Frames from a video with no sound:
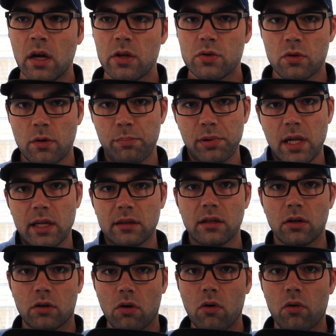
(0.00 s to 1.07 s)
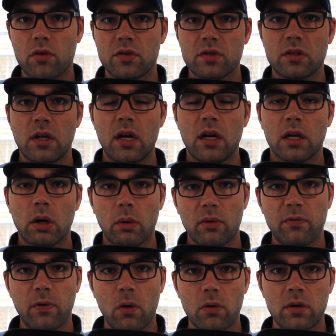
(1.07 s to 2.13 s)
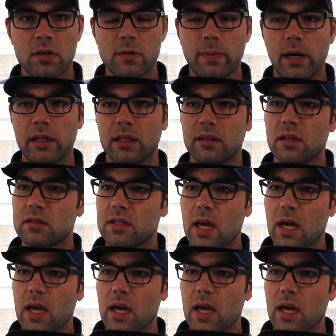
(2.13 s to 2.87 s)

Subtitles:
sort of plot their course going forward in a spot like this.